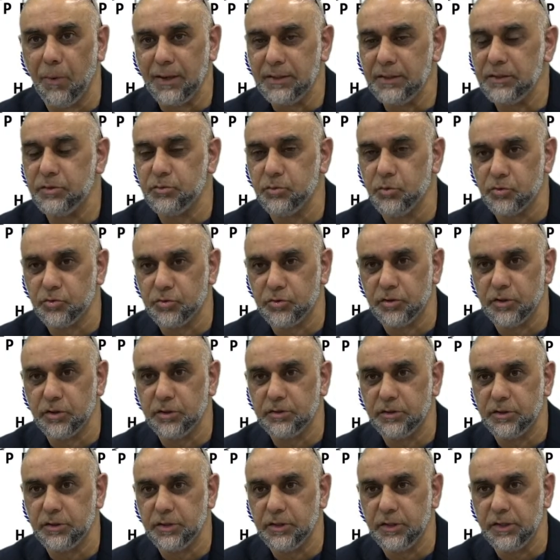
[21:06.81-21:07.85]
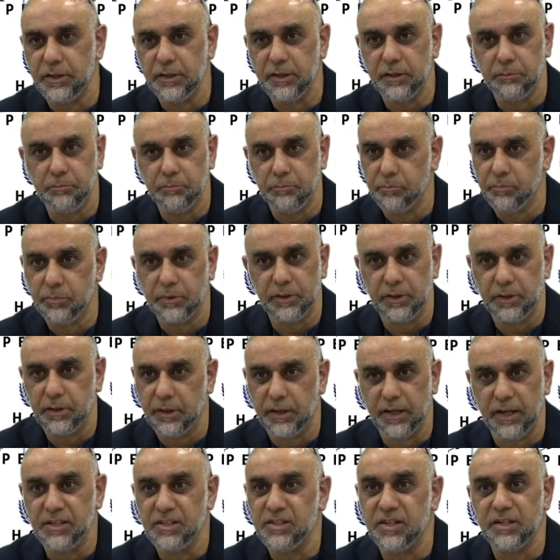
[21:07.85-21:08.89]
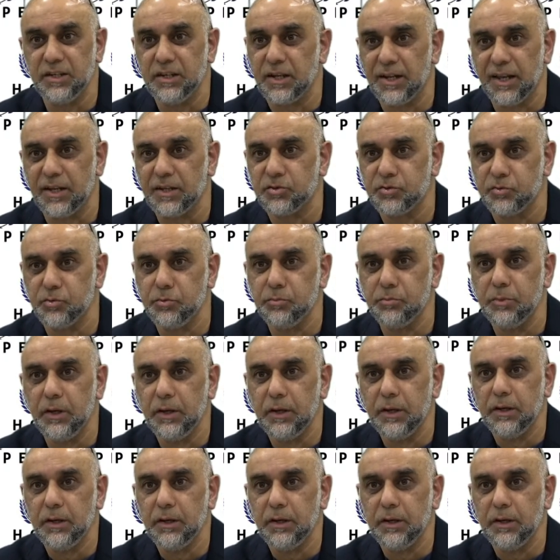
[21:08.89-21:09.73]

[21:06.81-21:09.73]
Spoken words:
manage those 30 kids in the classroom,